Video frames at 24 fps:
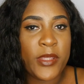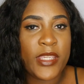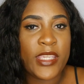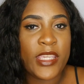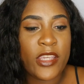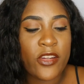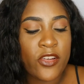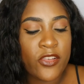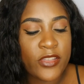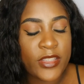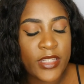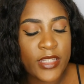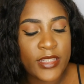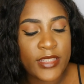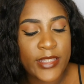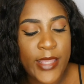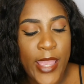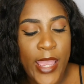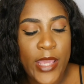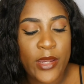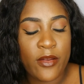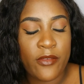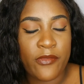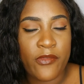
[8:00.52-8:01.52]
beginners it's
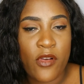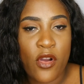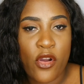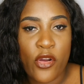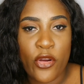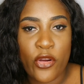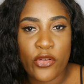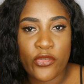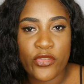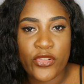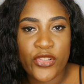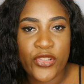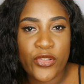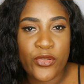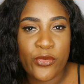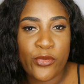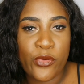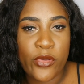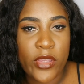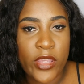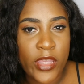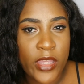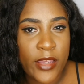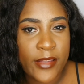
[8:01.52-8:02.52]
kind of hard
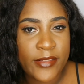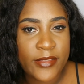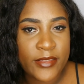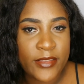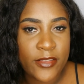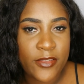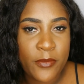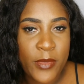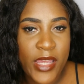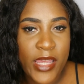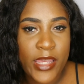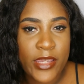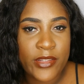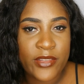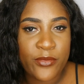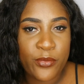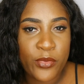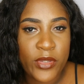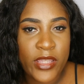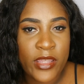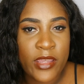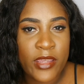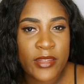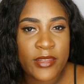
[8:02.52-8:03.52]
to customize
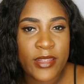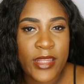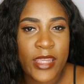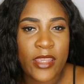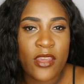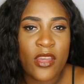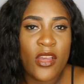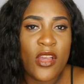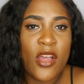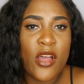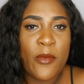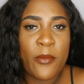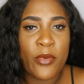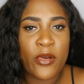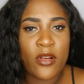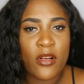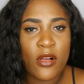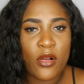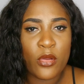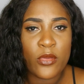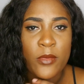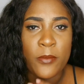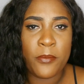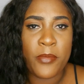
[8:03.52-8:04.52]
wigs, like put
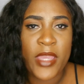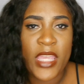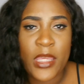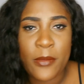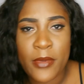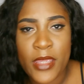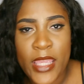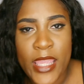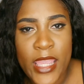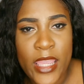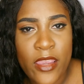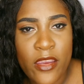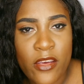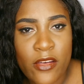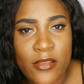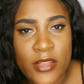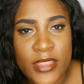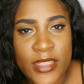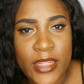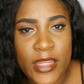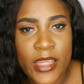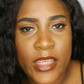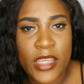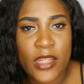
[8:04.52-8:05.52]
all the baby
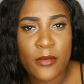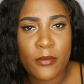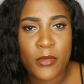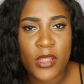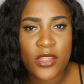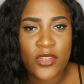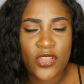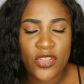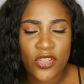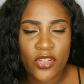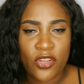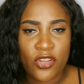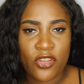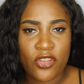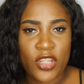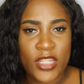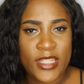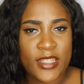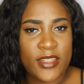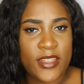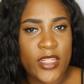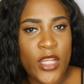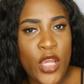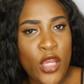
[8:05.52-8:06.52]
hairs in, make sure
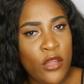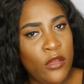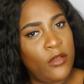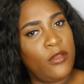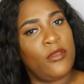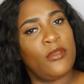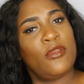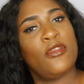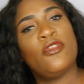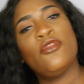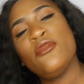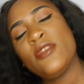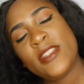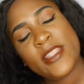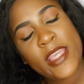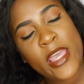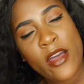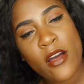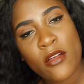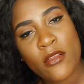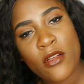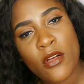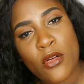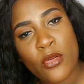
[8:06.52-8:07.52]
it's glued
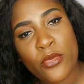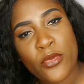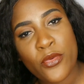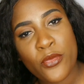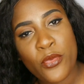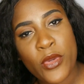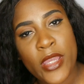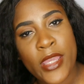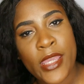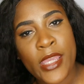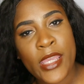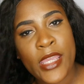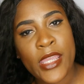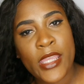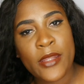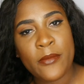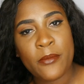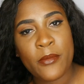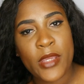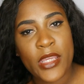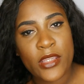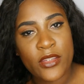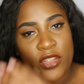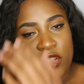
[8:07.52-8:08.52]
down all the way,
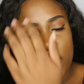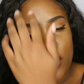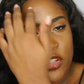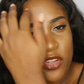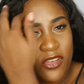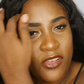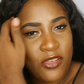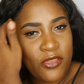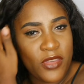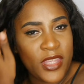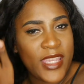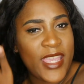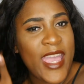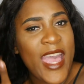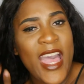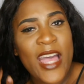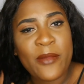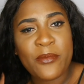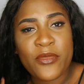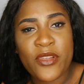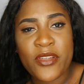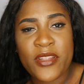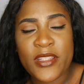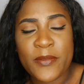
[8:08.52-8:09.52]
make sure the
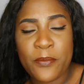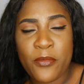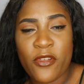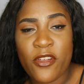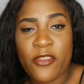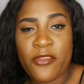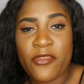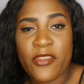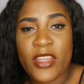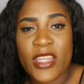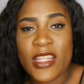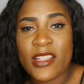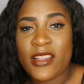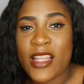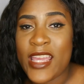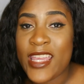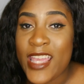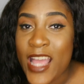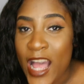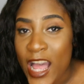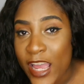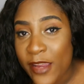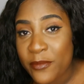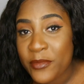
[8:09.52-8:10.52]
cap looks perfect.
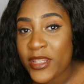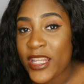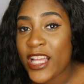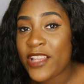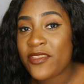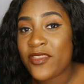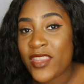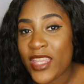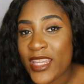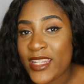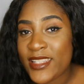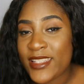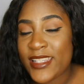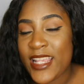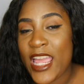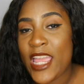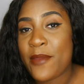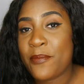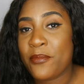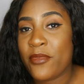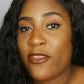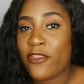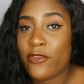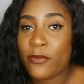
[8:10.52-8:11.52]
Like, I'm not that
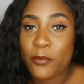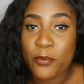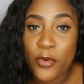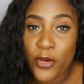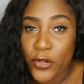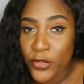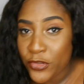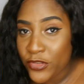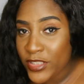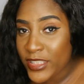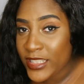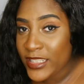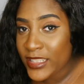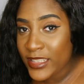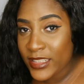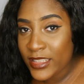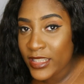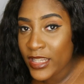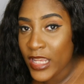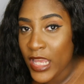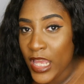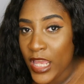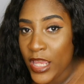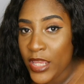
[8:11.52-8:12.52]
type of
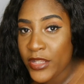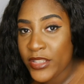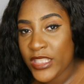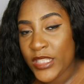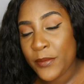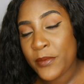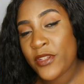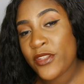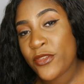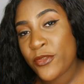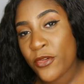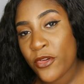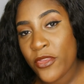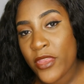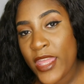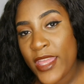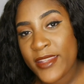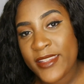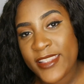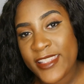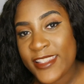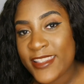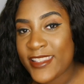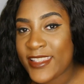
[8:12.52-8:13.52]
person to be doing
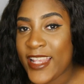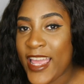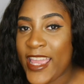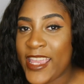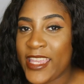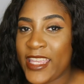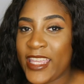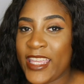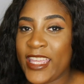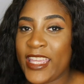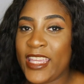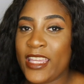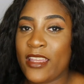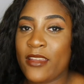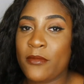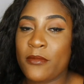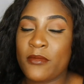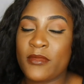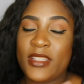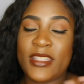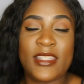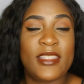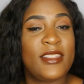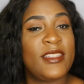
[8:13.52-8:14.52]
that, since
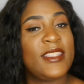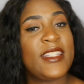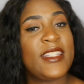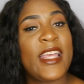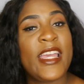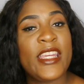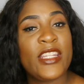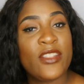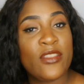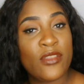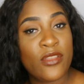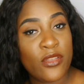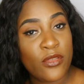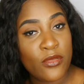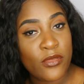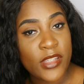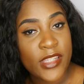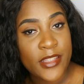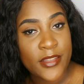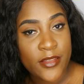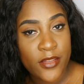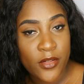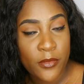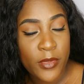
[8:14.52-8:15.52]
I do
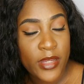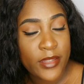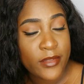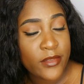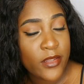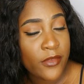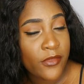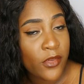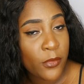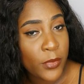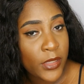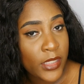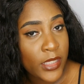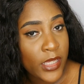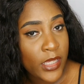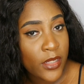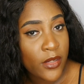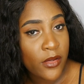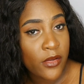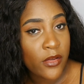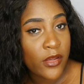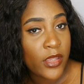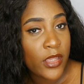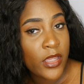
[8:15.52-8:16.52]
consider myself a
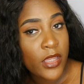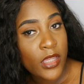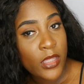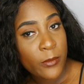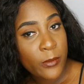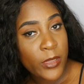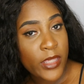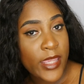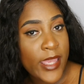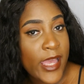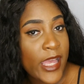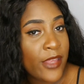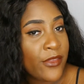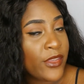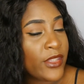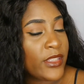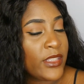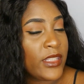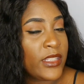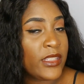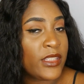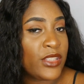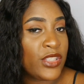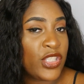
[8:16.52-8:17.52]
beginner. But yeah,
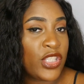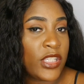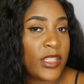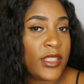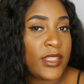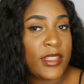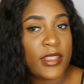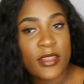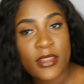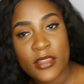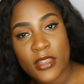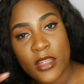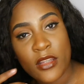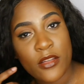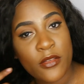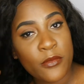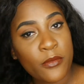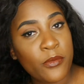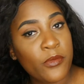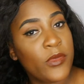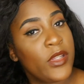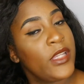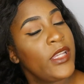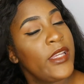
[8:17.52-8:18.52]
this is just
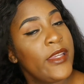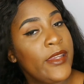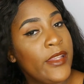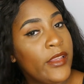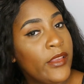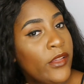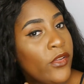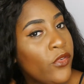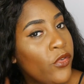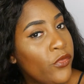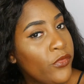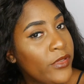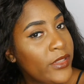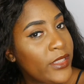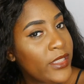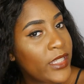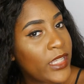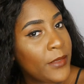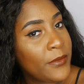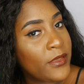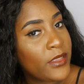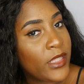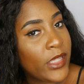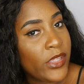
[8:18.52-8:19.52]
some little
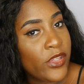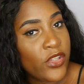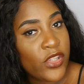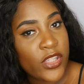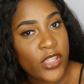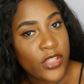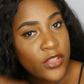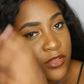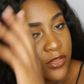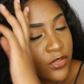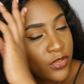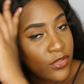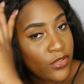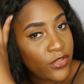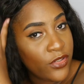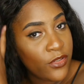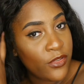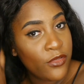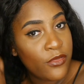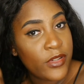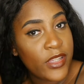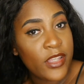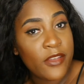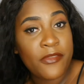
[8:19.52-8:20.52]
tips that you can
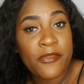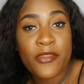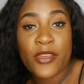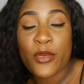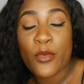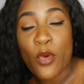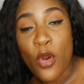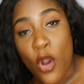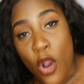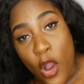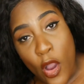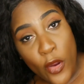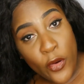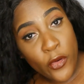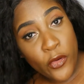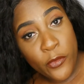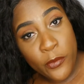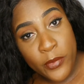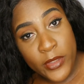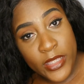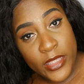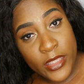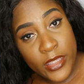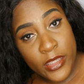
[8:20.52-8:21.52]
do if you
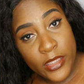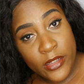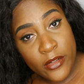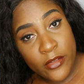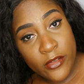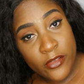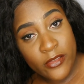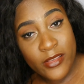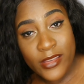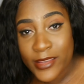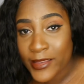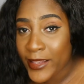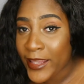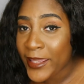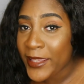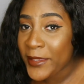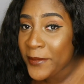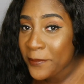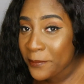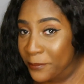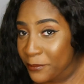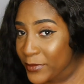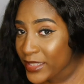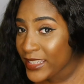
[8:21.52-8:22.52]
are a beginner
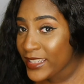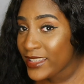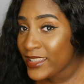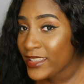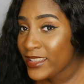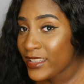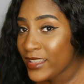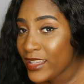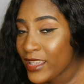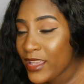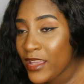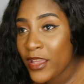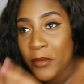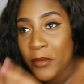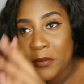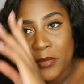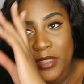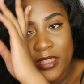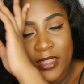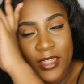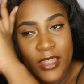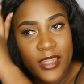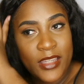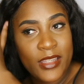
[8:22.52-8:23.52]
like me,
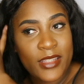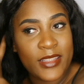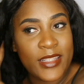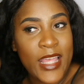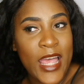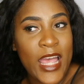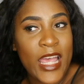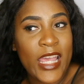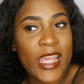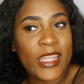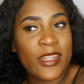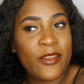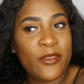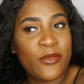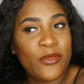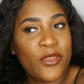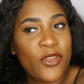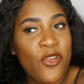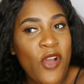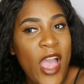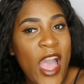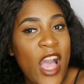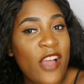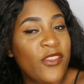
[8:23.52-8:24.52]
because I don't
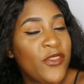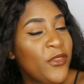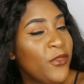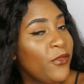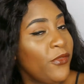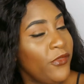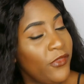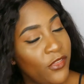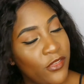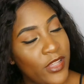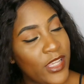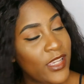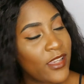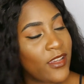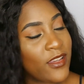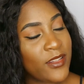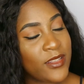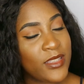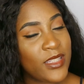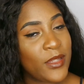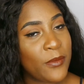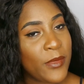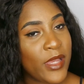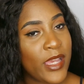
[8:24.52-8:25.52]
know how to fully
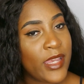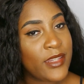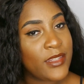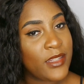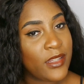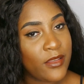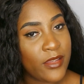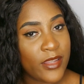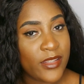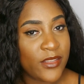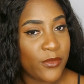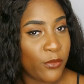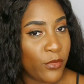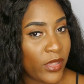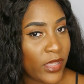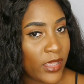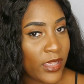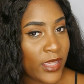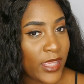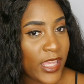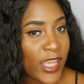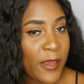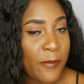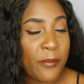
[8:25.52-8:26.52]
customize a lace
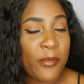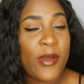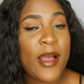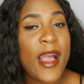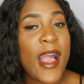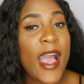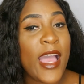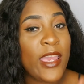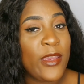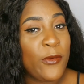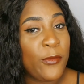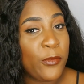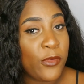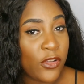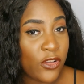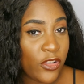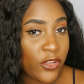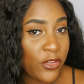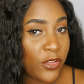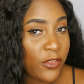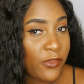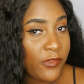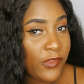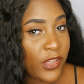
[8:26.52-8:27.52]
wig yet, but I will
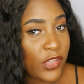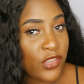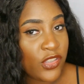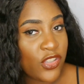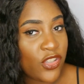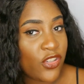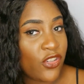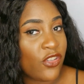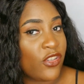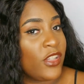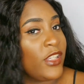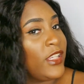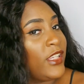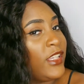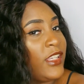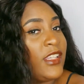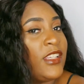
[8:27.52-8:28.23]
in the future.